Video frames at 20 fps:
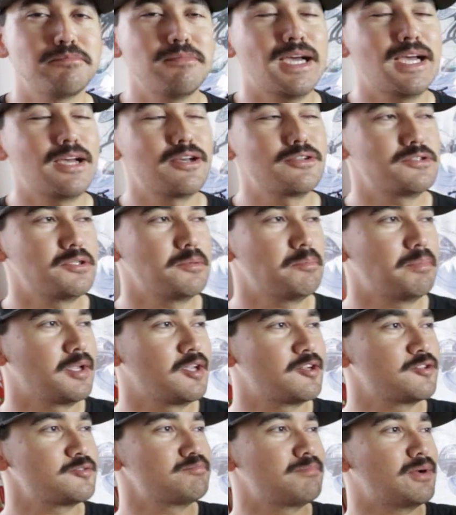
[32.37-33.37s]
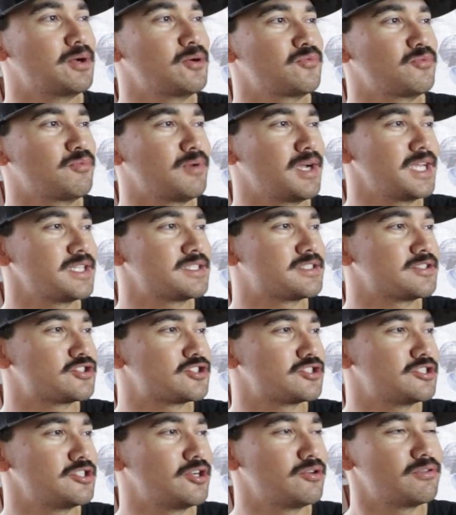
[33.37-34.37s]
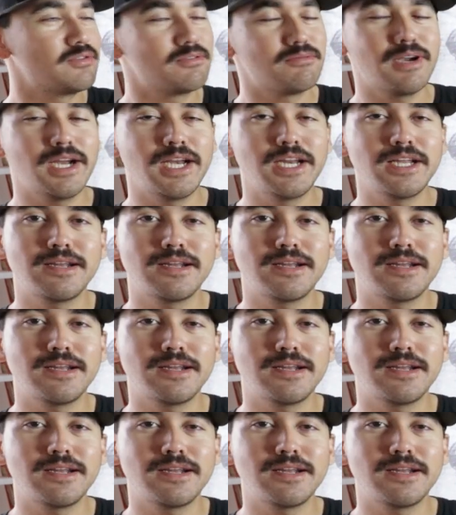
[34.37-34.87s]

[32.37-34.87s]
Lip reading: miles uphill both ways in snow and rainy